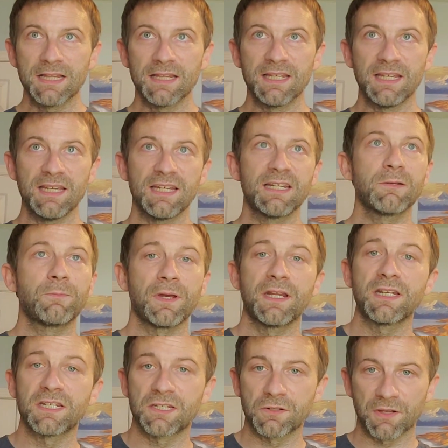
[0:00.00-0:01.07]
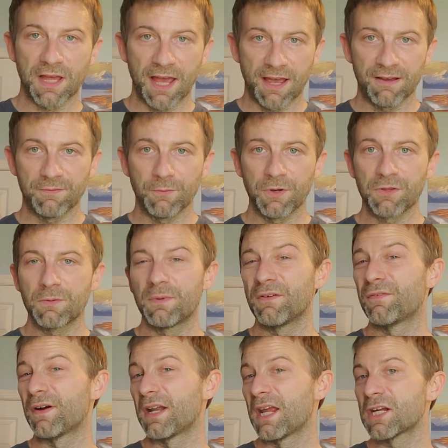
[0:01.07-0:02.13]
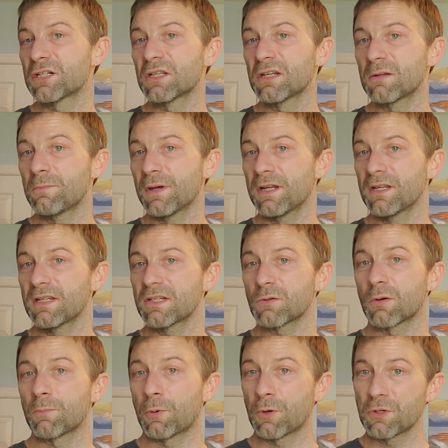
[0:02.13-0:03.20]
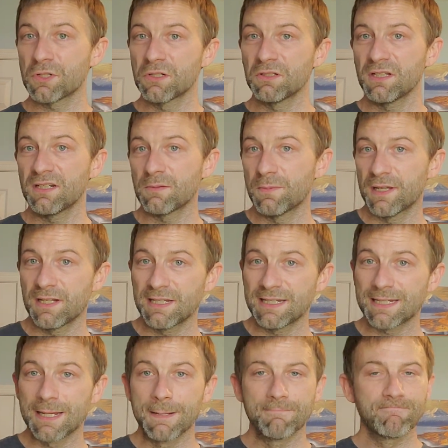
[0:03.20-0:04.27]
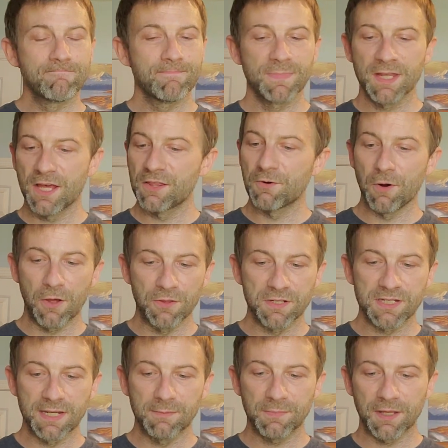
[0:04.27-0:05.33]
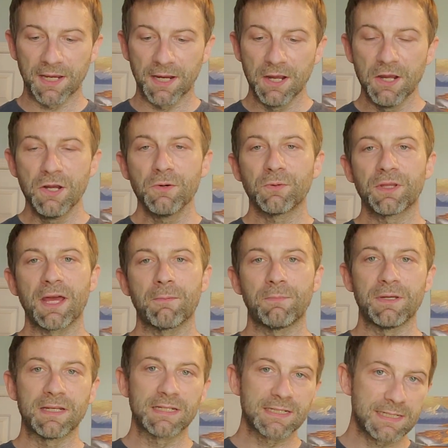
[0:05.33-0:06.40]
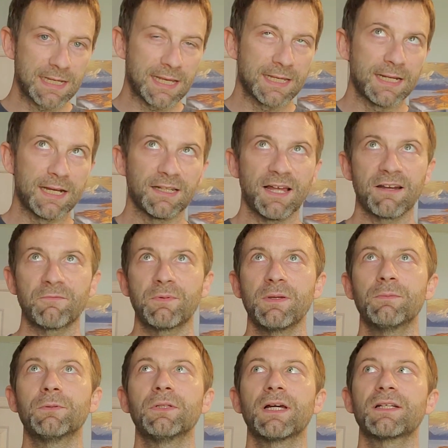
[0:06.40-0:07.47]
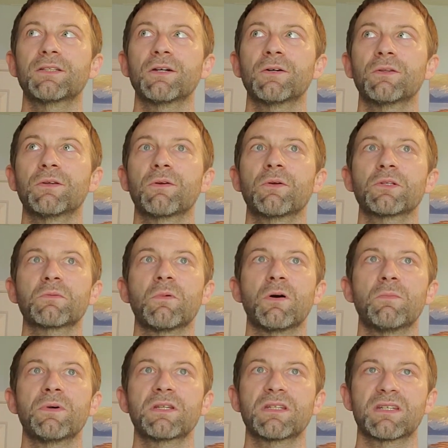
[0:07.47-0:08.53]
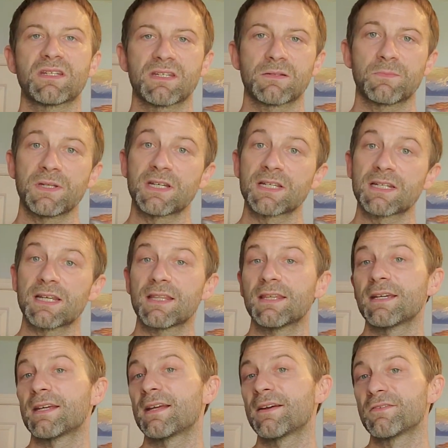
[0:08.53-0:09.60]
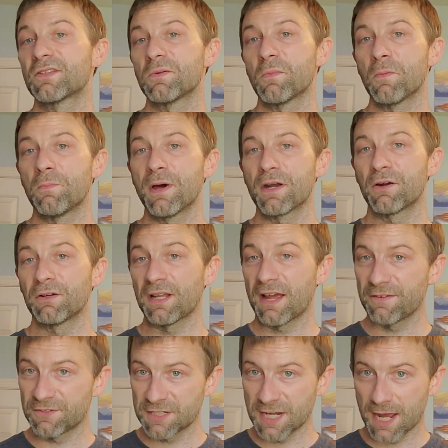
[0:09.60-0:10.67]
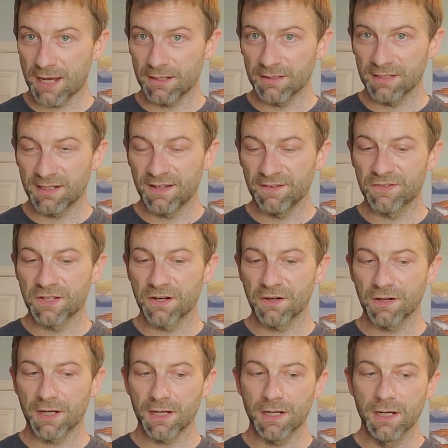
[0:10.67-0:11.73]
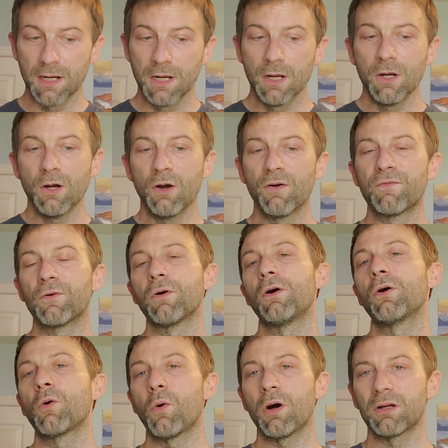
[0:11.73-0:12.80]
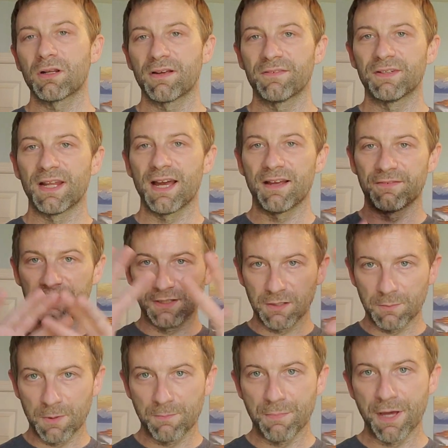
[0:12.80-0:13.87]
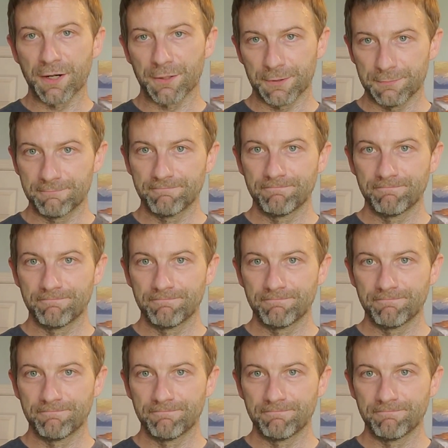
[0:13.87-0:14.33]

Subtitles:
the independence you'll have, whether it be financial independence or personal independence. They're all the same thing. With that being said, a lot of people like to own their own small businesses because they think it gives them a better lifestyle. It gives their overall quality of life a little bit better